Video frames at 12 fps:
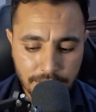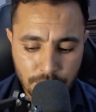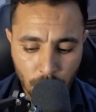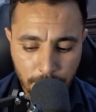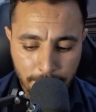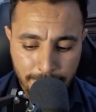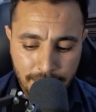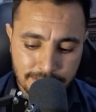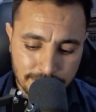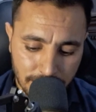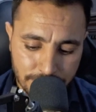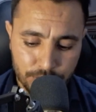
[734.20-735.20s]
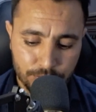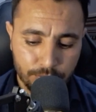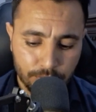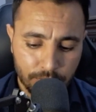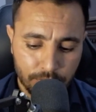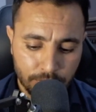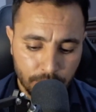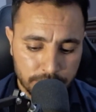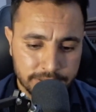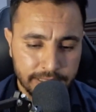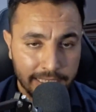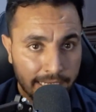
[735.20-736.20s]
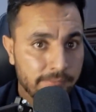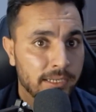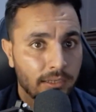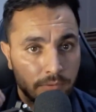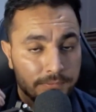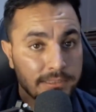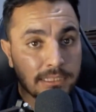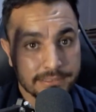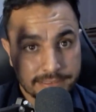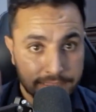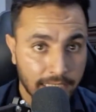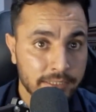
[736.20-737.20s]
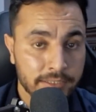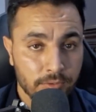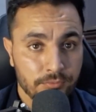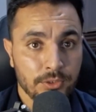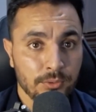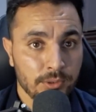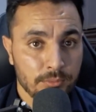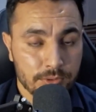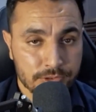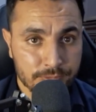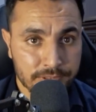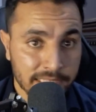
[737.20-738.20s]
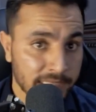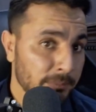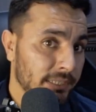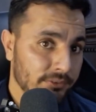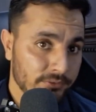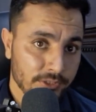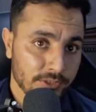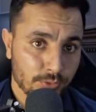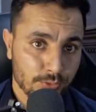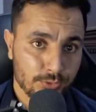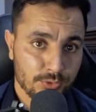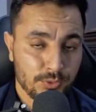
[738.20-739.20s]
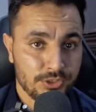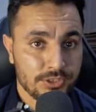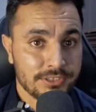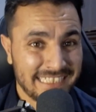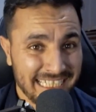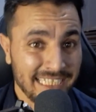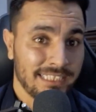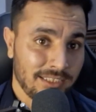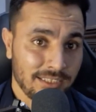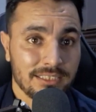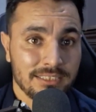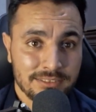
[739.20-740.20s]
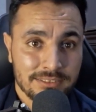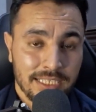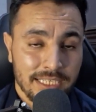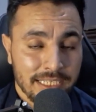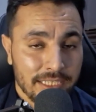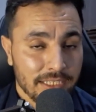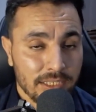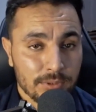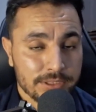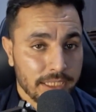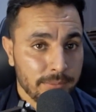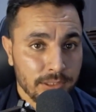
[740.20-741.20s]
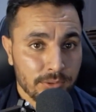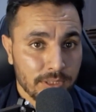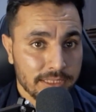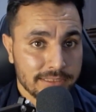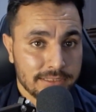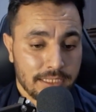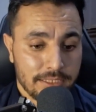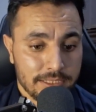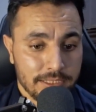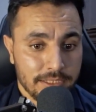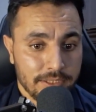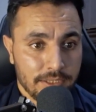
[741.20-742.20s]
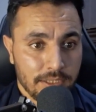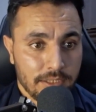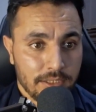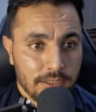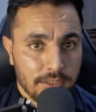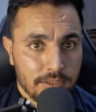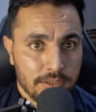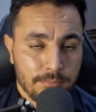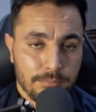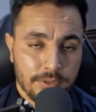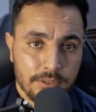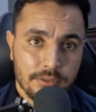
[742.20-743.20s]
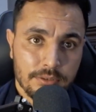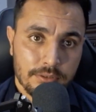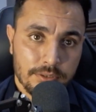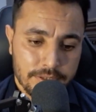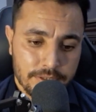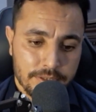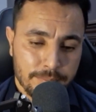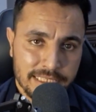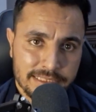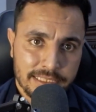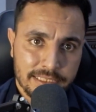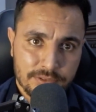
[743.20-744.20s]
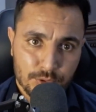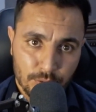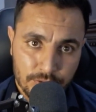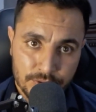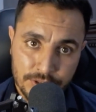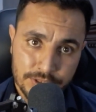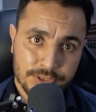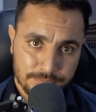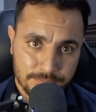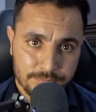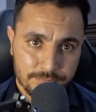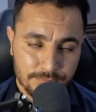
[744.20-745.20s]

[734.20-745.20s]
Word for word: So such was the level of his understanding of the universe with limited resources. With just naked eyes, he was able to understand basically the solar system.